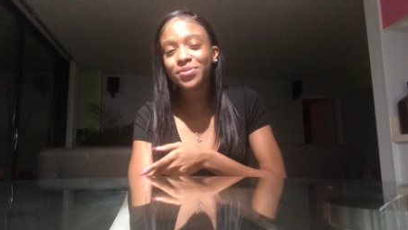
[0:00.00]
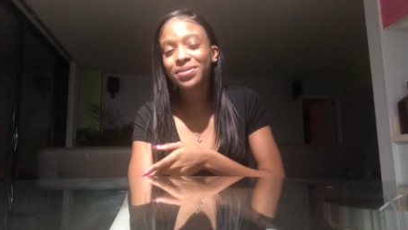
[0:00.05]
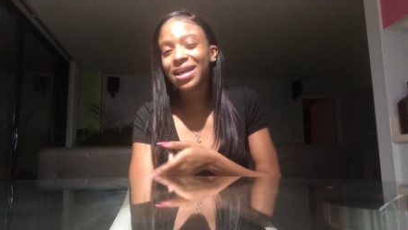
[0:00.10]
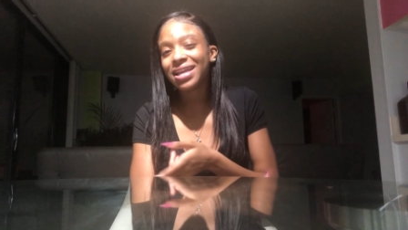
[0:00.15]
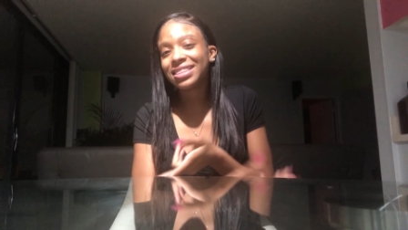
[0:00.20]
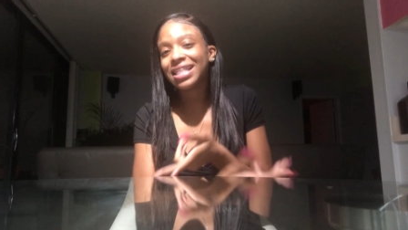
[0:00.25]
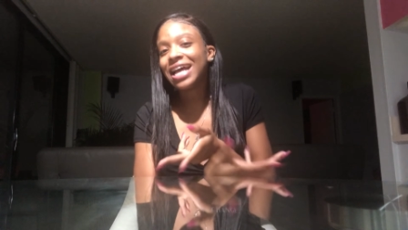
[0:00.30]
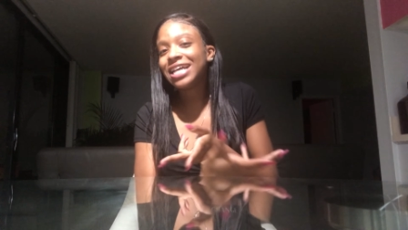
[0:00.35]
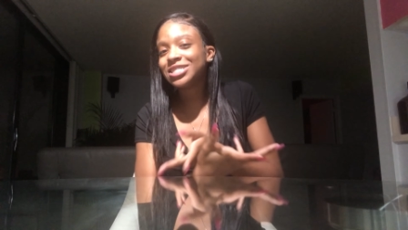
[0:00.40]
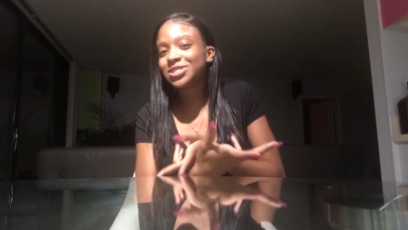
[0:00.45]
Like,
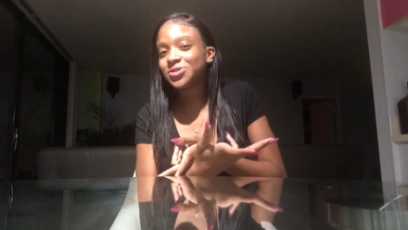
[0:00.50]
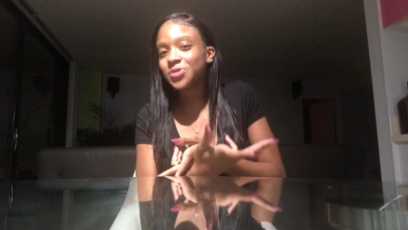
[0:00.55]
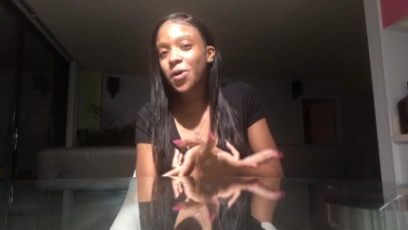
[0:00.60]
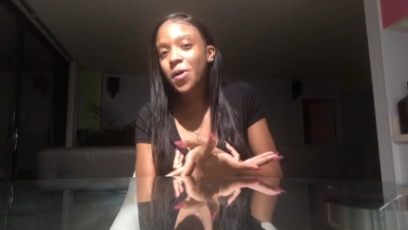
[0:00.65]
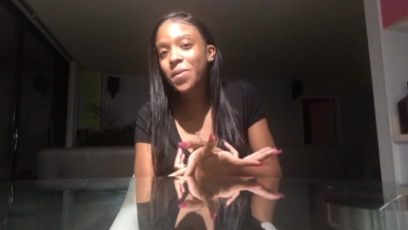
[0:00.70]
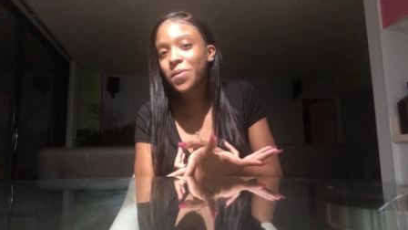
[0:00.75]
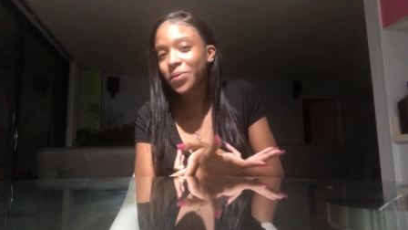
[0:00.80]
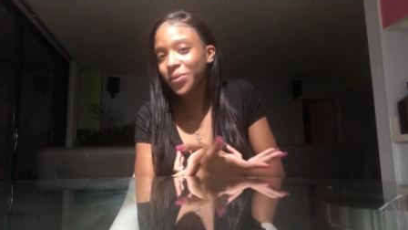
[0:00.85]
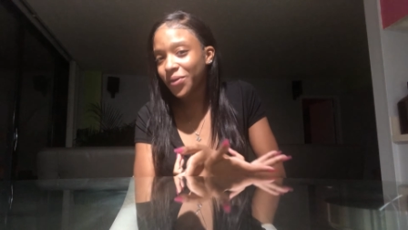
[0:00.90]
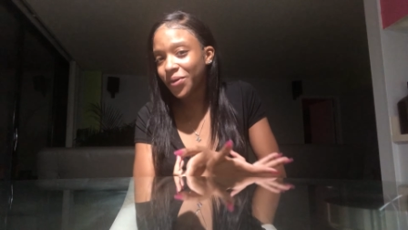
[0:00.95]
that's
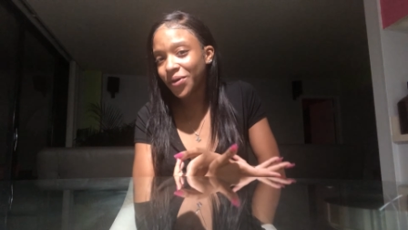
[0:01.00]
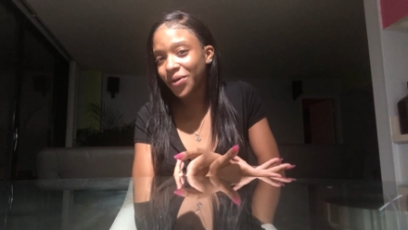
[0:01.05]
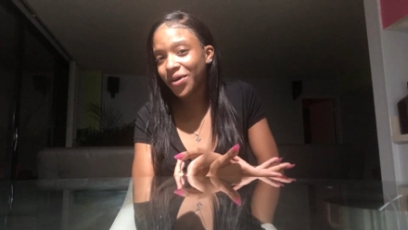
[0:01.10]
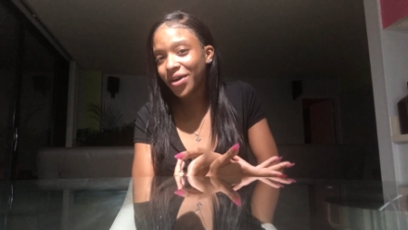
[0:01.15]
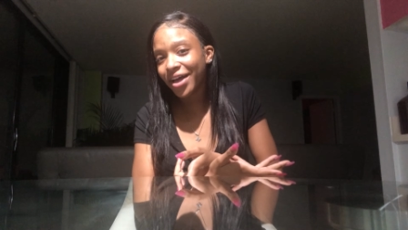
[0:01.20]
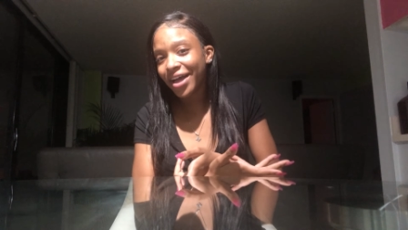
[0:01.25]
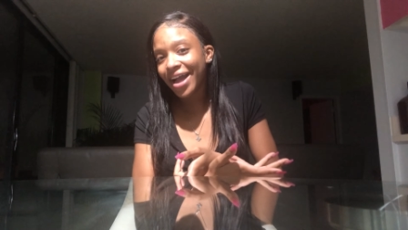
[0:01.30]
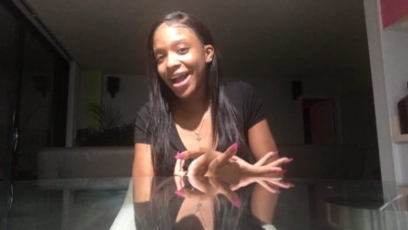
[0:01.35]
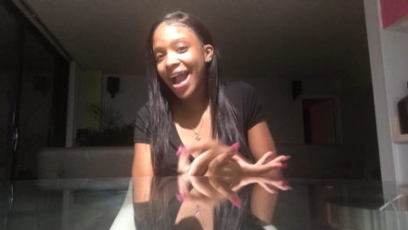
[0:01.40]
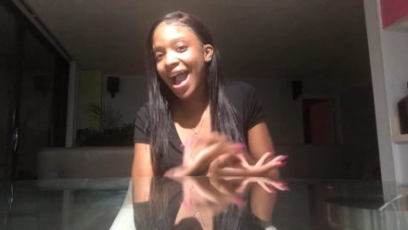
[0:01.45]
normal.
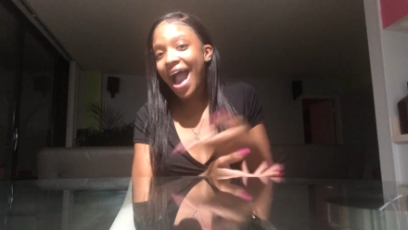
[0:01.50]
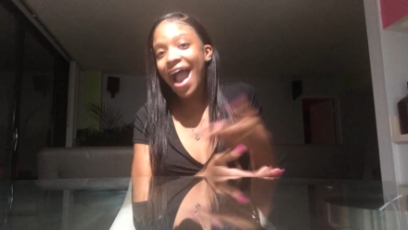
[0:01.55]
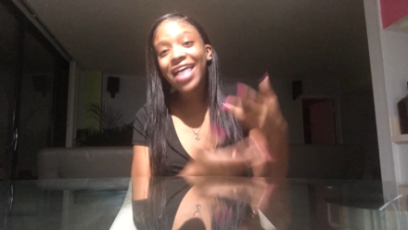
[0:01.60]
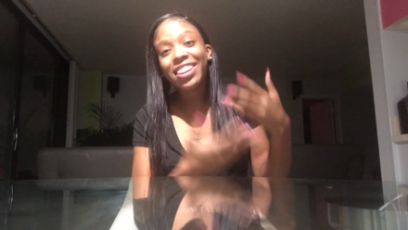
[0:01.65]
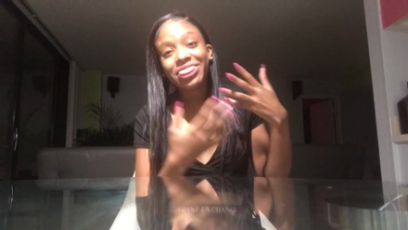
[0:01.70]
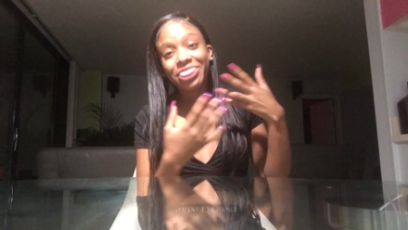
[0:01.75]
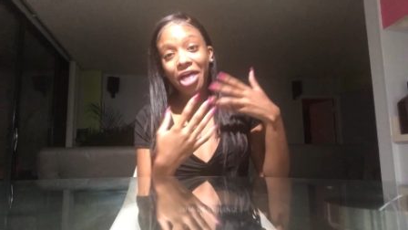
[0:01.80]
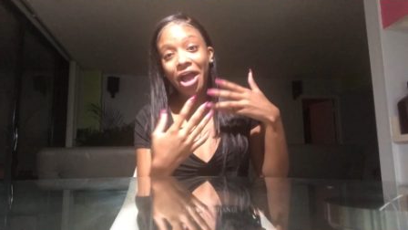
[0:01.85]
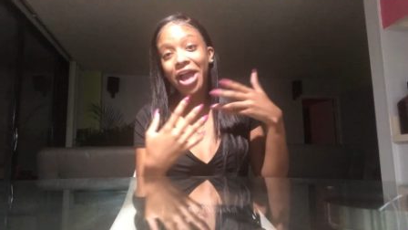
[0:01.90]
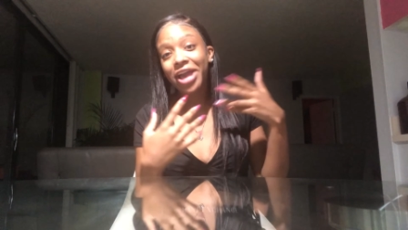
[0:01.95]
I
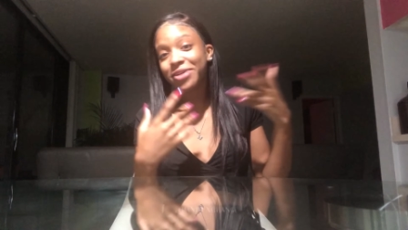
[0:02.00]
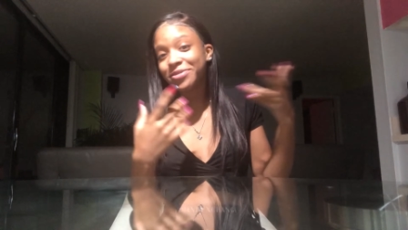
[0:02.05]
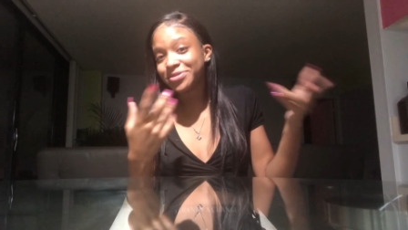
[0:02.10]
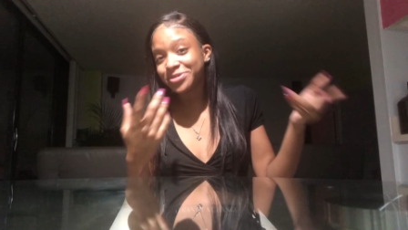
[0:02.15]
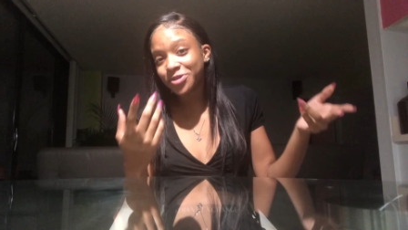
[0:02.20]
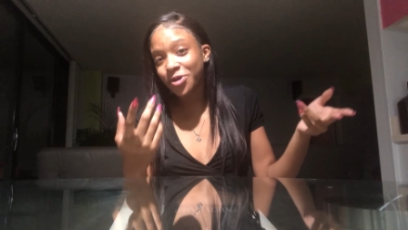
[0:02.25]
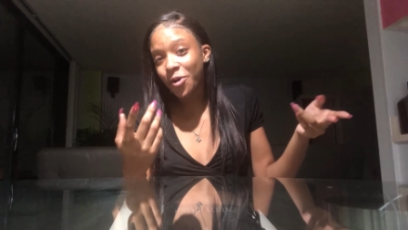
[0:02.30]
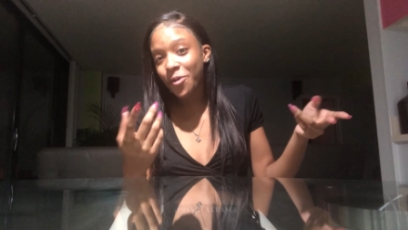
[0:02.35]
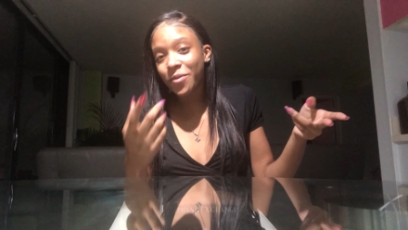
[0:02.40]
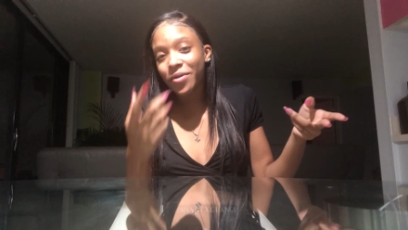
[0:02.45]
thought it was
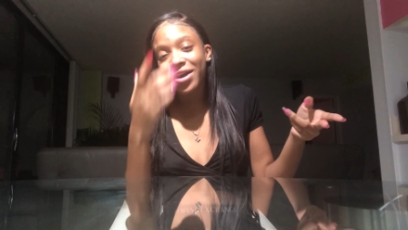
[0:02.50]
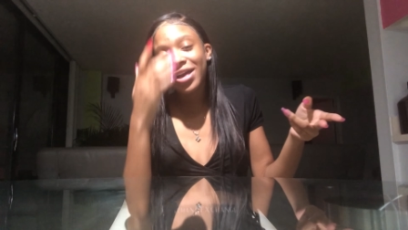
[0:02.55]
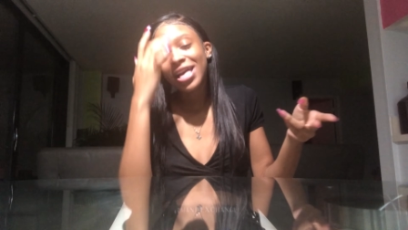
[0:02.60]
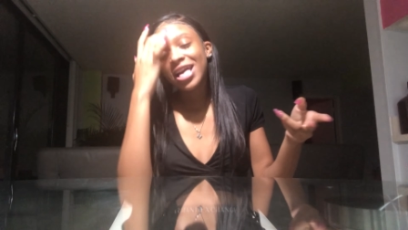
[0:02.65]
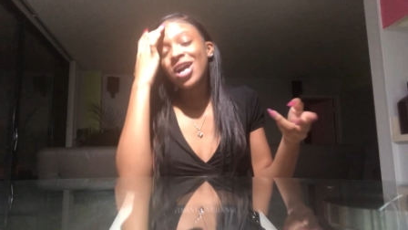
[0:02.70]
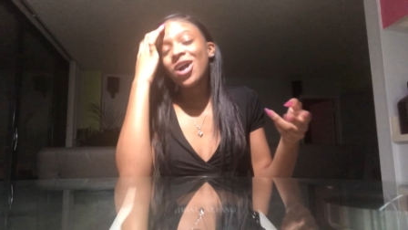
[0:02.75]
normal.